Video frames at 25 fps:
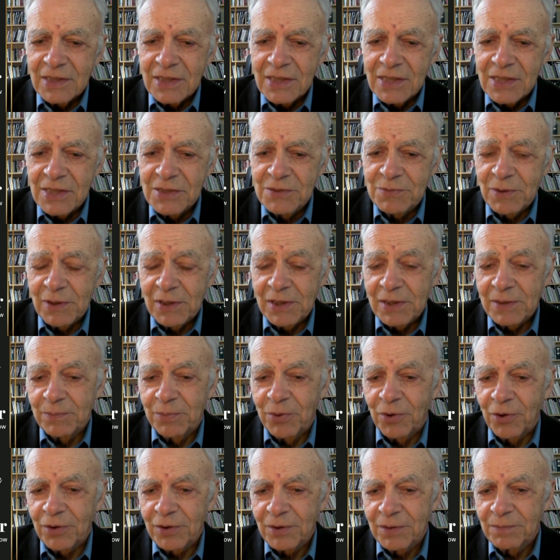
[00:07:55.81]
It's really
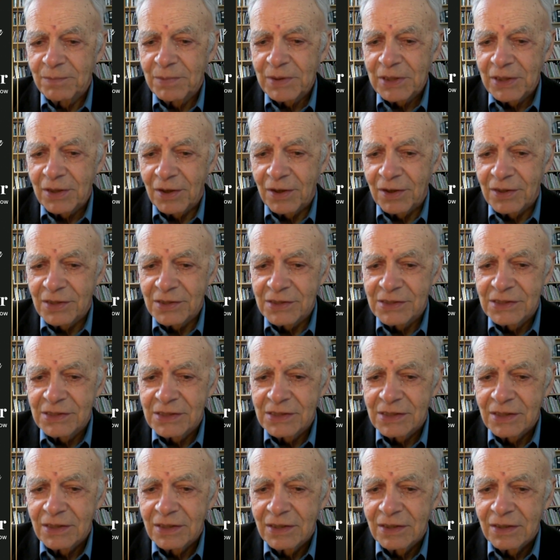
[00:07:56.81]
important
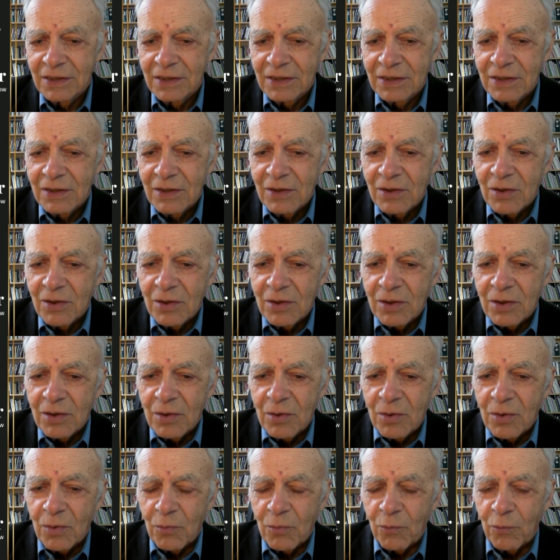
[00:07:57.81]
because
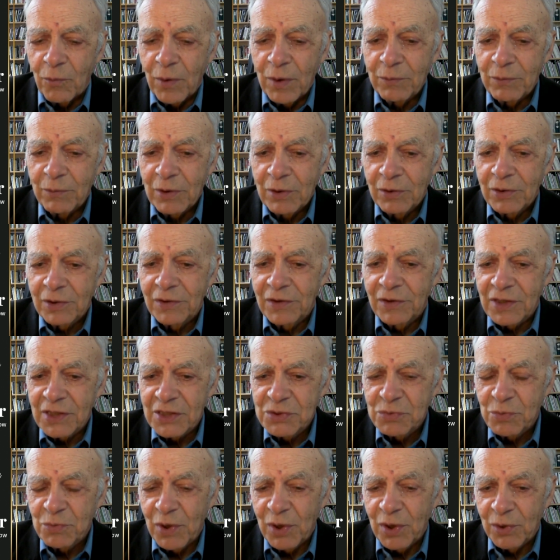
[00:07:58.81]
when we look at
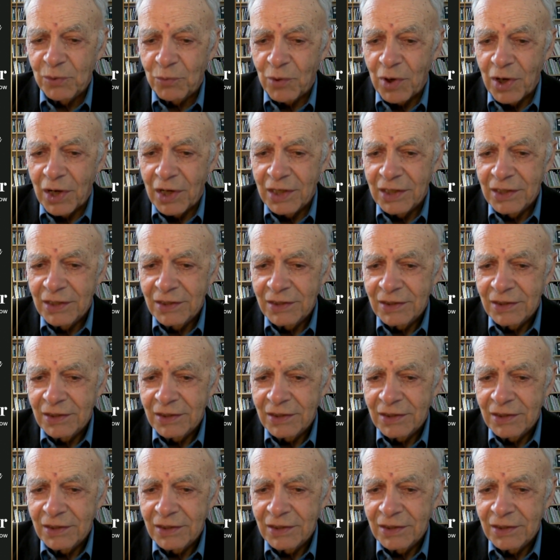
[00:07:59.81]
things worldwide,